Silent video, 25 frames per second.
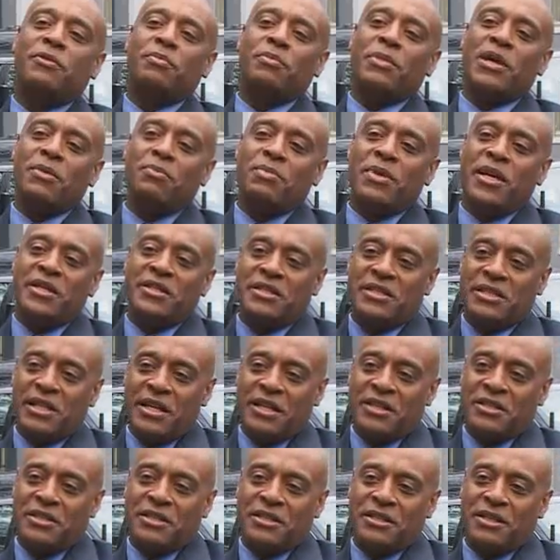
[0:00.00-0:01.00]
it may make
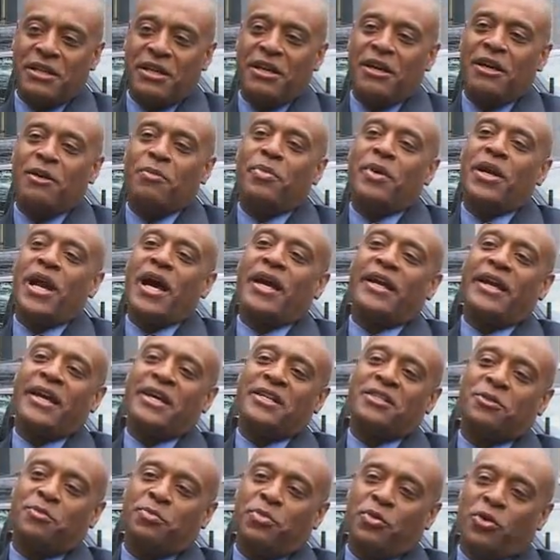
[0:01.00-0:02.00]
sense, but I
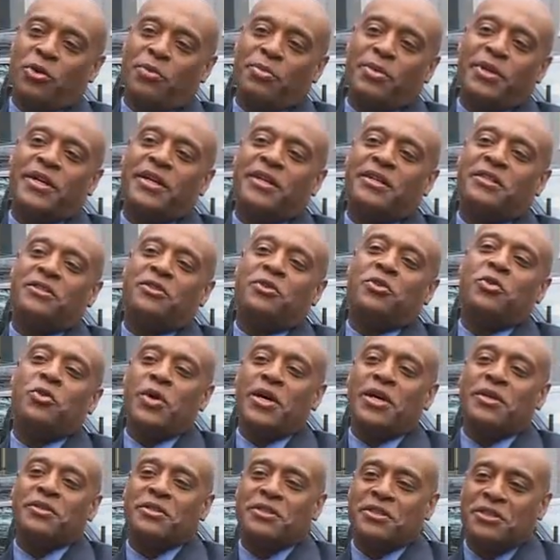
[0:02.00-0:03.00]
can't support it because of
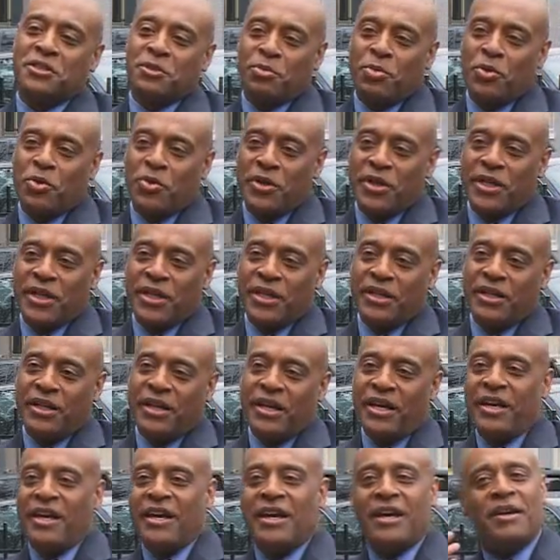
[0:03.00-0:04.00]
who else is supporting it,
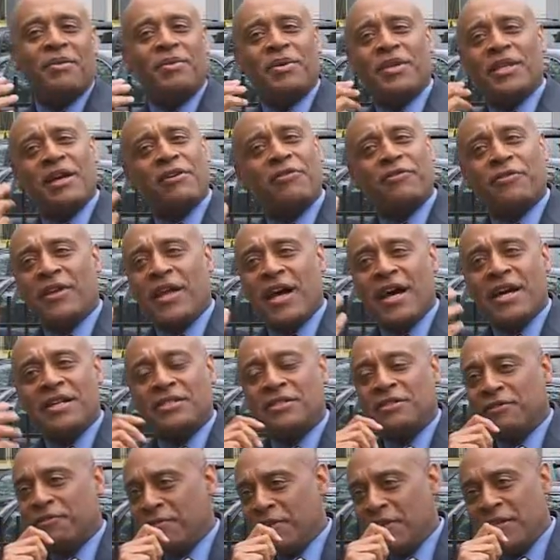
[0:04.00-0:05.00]
I mean, that
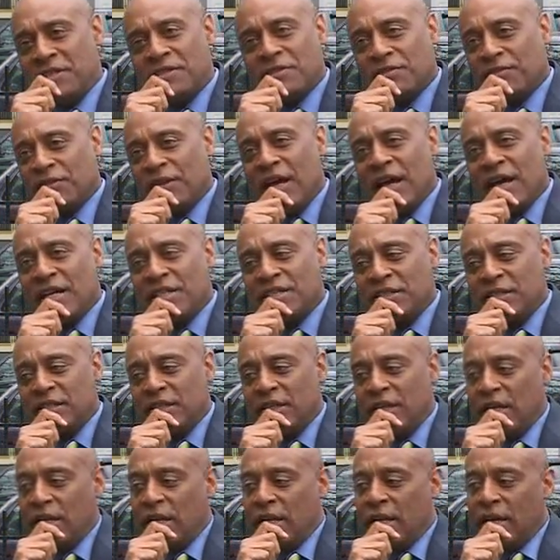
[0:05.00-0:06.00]
flies in the face of logic.
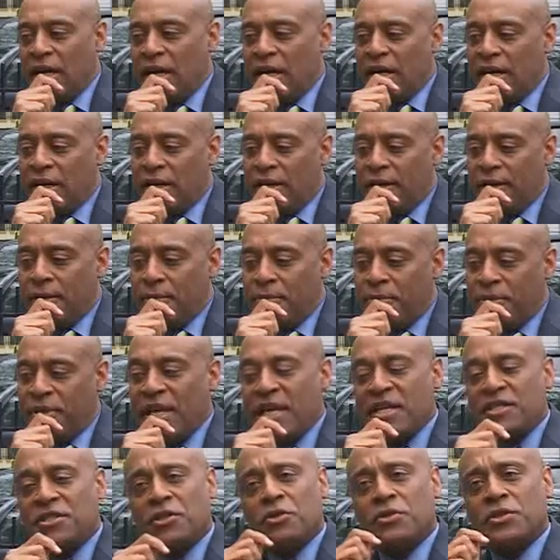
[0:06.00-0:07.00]
But
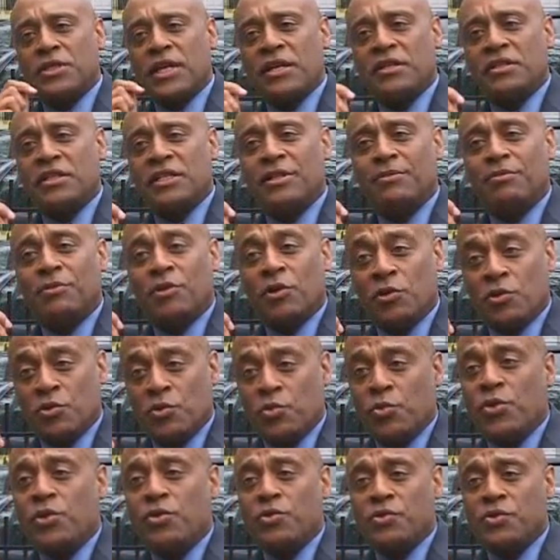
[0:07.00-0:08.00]
that shows how deep
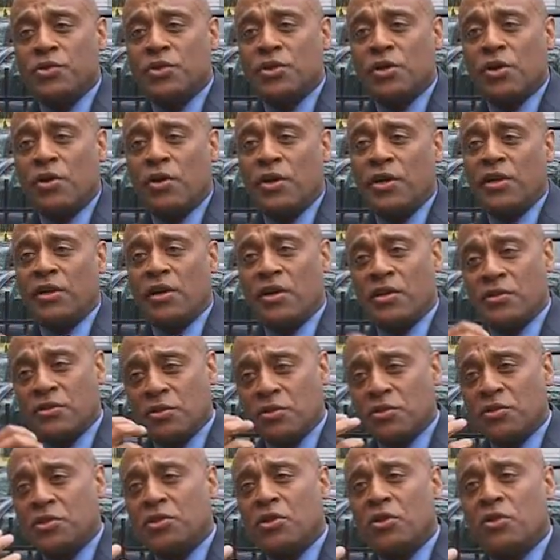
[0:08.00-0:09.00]
those wounds are, and it
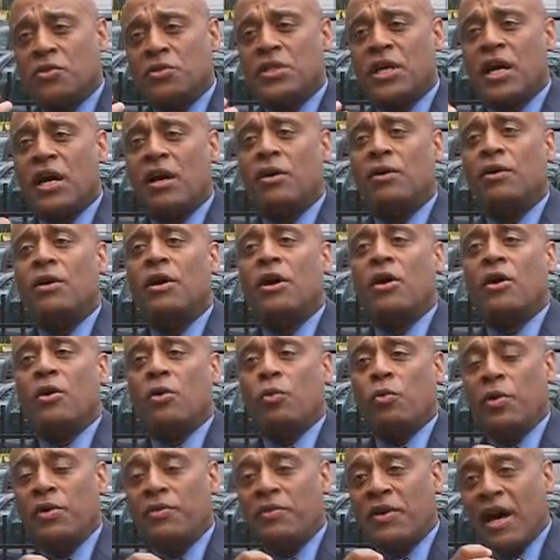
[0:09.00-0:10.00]
also shows how
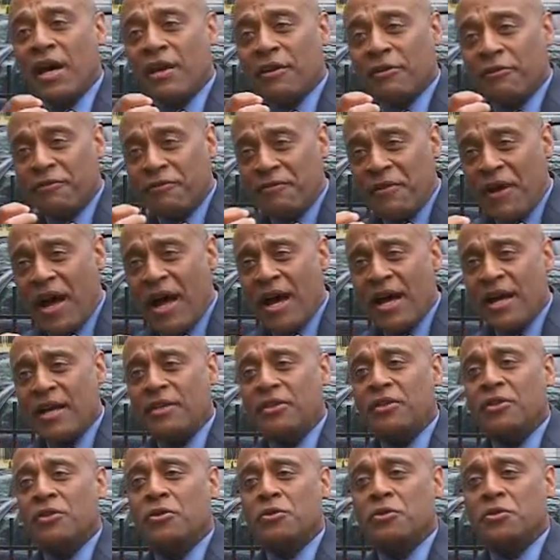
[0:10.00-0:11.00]
we've got to
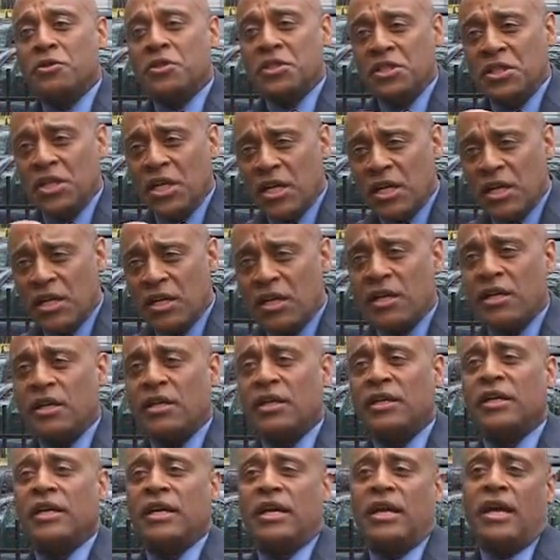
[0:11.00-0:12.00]
find those
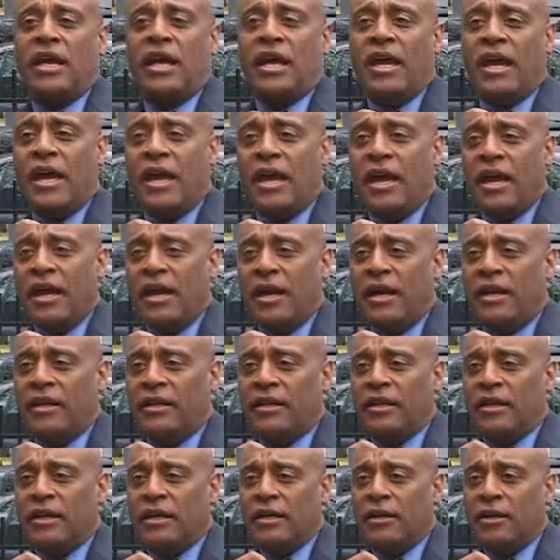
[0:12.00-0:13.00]
young
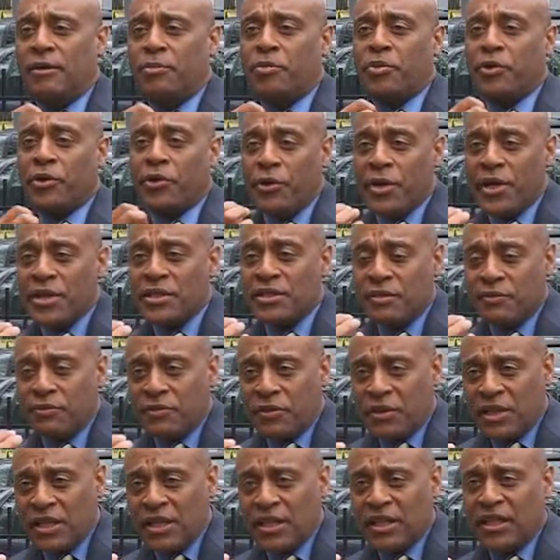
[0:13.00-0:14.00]
and progressive
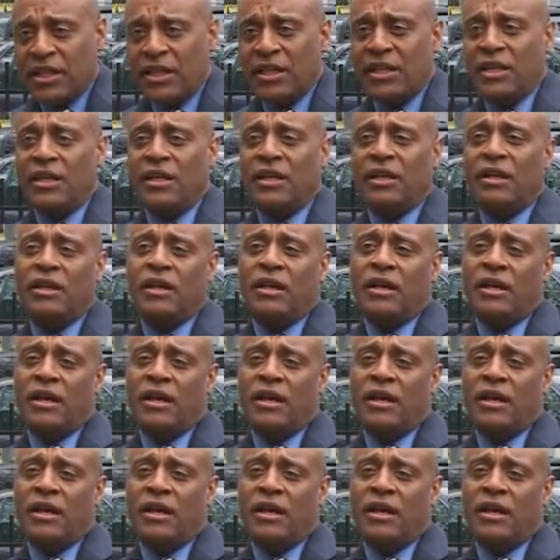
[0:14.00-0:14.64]
thinking